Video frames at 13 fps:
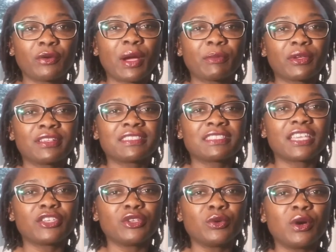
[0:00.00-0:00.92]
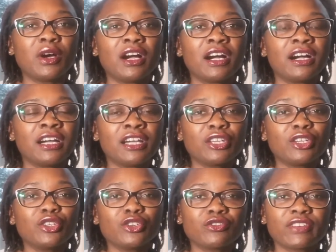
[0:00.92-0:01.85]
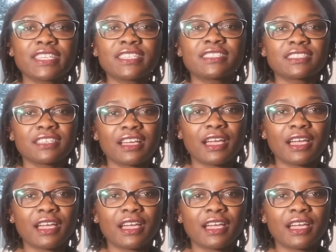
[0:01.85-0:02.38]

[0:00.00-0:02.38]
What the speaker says: I'm going to say you are low risk,